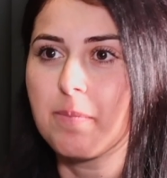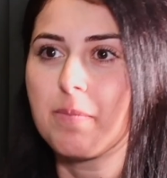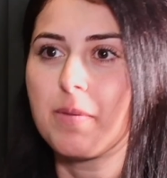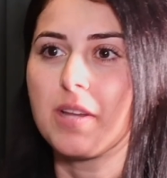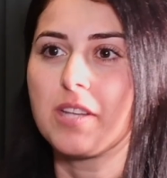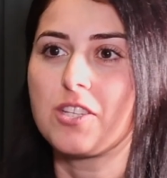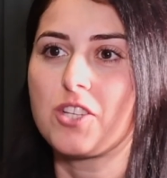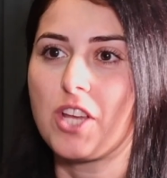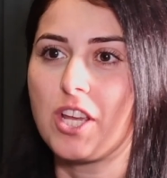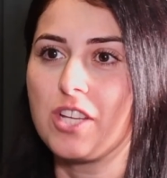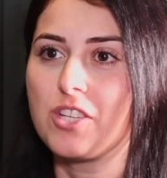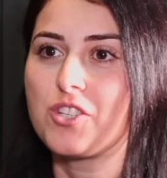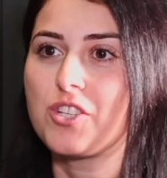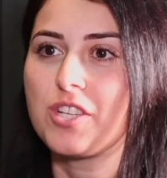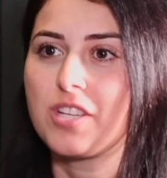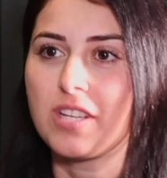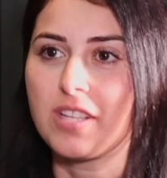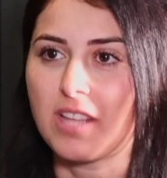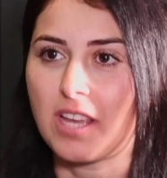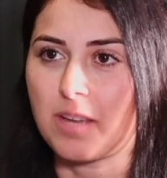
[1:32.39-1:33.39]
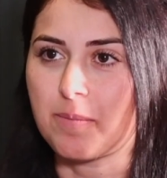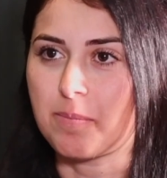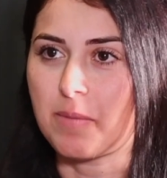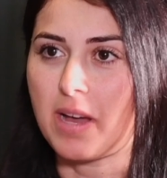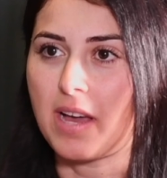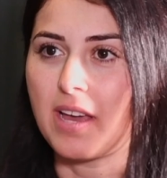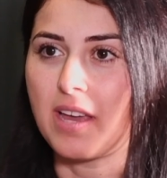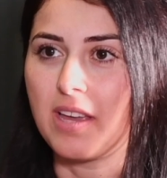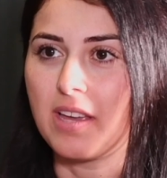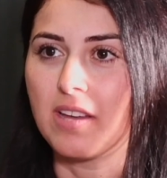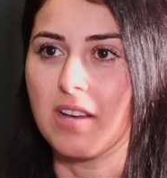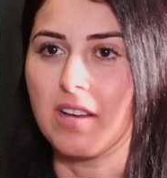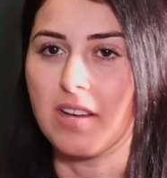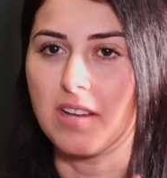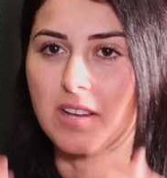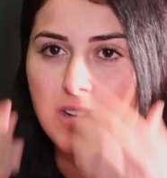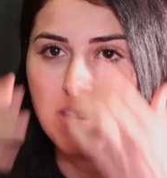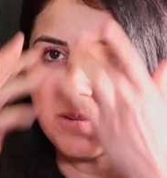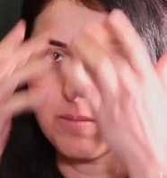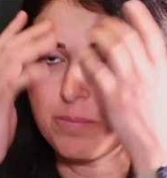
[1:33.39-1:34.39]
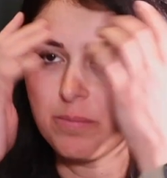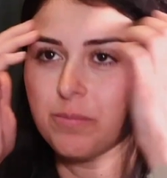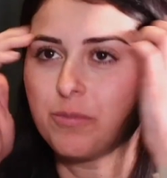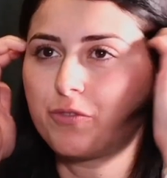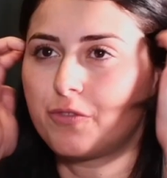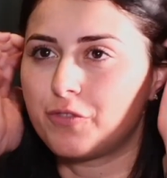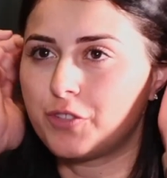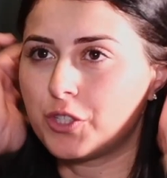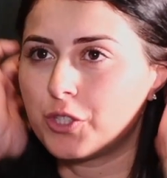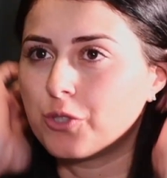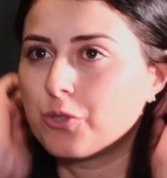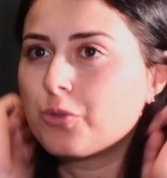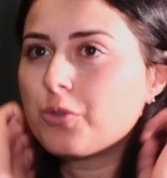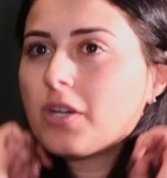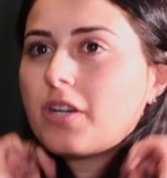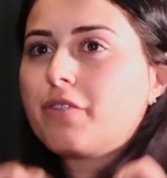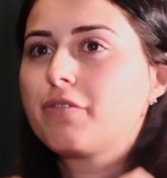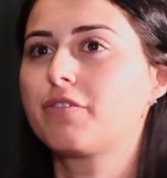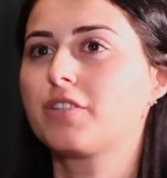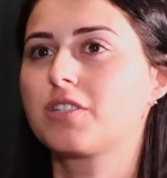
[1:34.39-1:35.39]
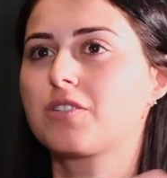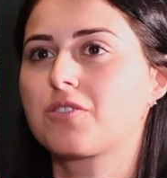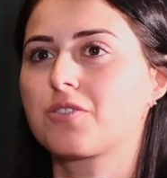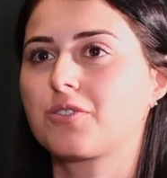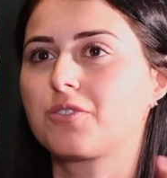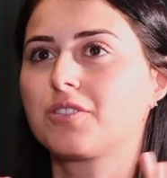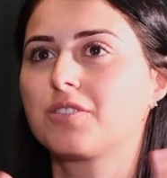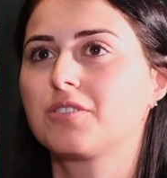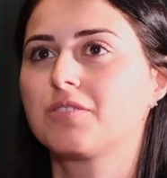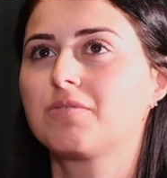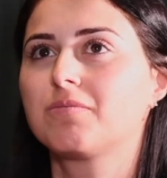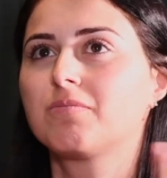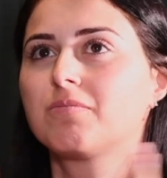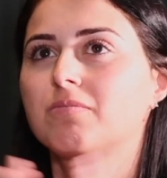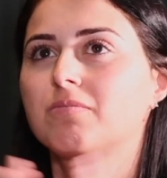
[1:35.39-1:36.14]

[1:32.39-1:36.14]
but changing like my view of a certain,